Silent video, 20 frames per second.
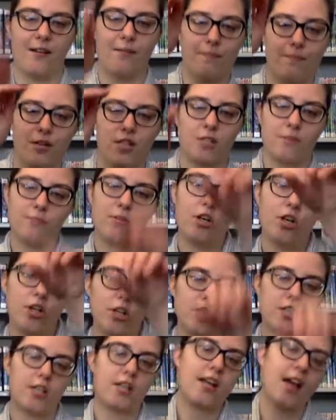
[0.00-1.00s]
Mush,
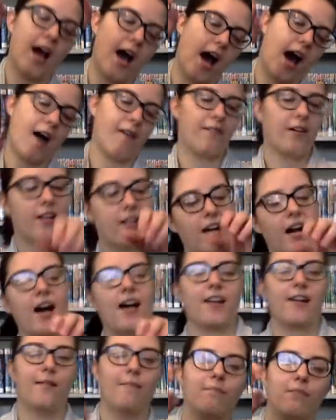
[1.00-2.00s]
mush the
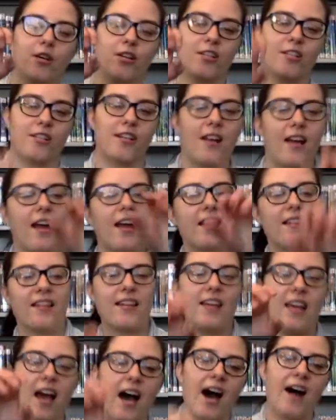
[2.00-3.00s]
avocado. Mush
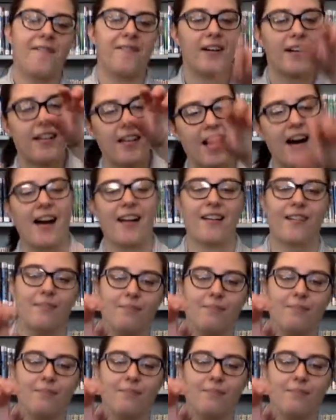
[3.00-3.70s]
the avocado.